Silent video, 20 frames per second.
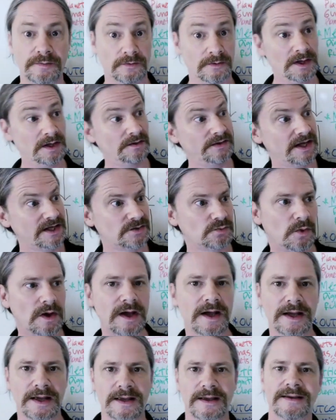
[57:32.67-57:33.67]
Well, that's
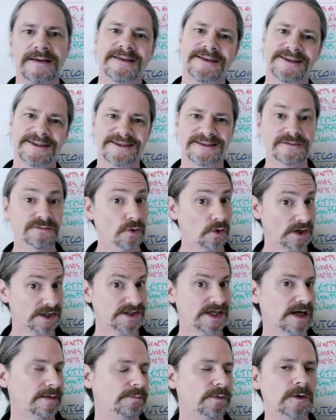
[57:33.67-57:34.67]
why, for
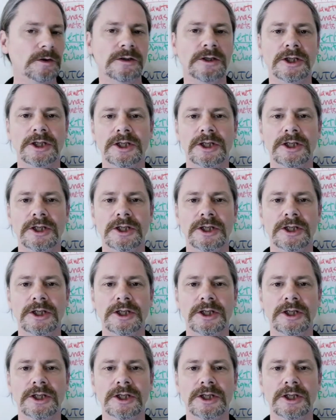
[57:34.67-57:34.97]
example.